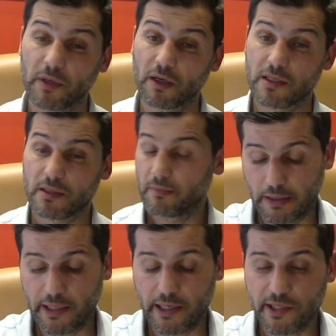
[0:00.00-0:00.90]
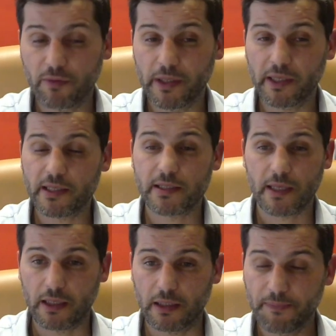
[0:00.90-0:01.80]
because as you may
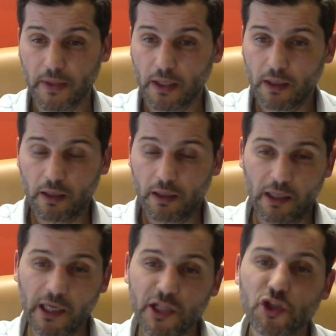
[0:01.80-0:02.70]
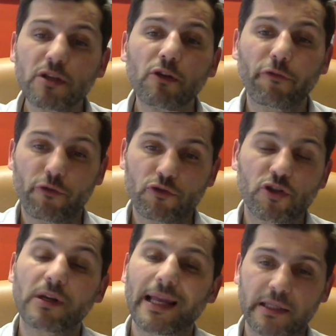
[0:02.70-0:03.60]
understand, each new
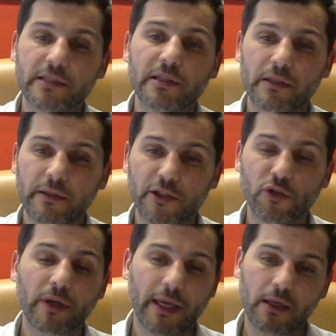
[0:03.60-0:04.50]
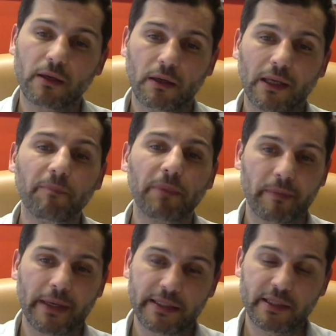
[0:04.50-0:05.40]
functionality that you can
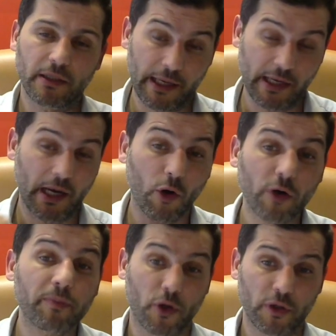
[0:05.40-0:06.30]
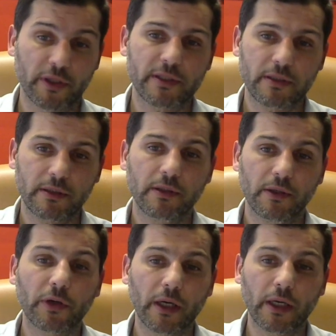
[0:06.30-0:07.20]
implement in our product
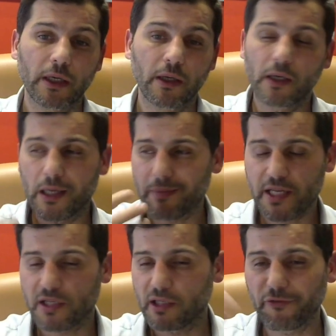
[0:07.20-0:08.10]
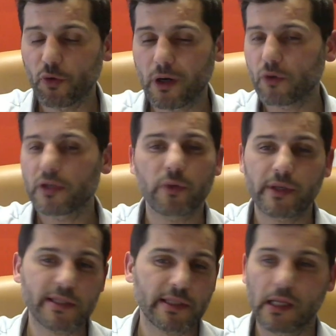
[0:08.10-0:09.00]
okay imagine if you are going to
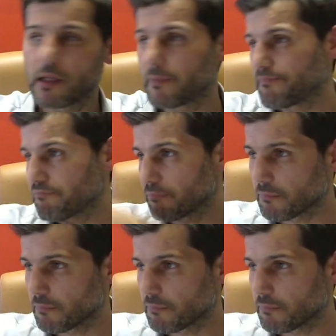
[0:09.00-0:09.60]
install